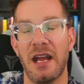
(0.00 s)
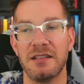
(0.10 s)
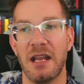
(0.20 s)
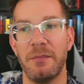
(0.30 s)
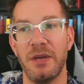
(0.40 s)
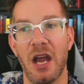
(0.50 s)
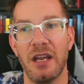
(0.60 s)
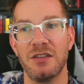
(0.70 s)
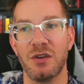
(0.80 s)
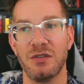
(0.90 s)
API
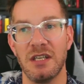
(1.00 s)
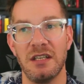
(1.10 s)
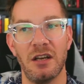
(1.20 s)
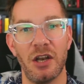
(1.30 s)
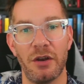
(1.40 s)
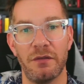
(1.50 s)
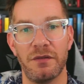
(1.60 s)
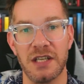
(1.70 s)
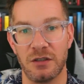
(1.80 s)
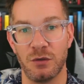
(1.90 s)
is going to need a lot of
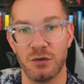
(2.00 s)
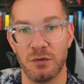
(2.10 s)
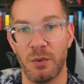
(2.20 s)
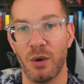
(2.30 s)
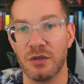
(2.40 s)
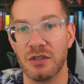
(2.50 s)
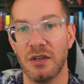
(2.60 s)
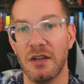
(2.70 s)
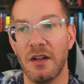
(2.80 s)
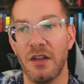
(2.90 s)
technical support.
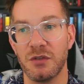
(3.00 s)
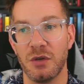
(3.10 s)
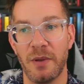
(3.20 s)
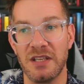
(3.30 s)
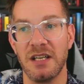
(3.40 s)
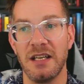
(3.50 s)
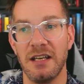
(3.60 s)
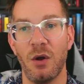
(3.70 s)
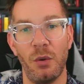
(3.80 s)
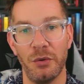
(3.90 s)
So you basically need
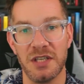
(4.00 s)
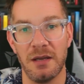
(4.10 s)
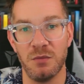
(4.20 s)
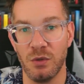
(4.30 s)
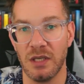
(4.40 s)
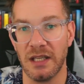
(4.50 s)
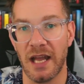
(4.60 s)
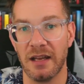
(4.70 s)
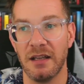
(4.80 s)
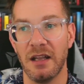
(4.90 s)
a whole team doing
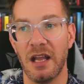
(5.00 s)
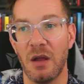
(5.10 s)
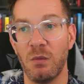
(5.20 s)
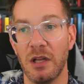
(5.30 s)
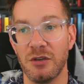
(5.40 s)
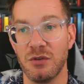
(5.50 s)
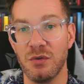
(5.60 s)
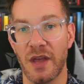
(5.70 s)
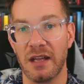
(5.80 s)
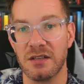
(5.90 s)
that. And while you do
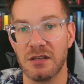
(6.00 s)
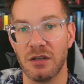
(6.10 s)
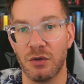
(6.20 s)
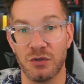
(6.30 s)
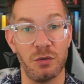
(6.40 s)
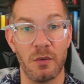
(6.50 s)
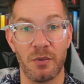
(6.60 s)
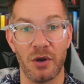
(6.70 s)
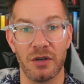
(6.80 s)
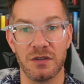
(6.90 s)
that, the consumer
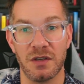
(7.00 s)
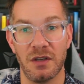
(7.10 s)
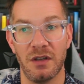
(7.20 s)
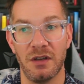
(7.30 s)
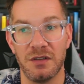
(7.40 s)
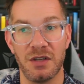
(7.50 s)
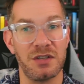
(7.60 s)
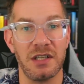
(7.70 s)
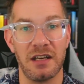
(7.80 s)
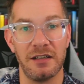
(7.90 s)
product
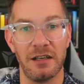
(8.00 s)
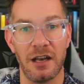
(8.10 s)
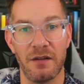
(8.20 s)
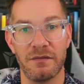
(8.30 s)
doesn't get any love,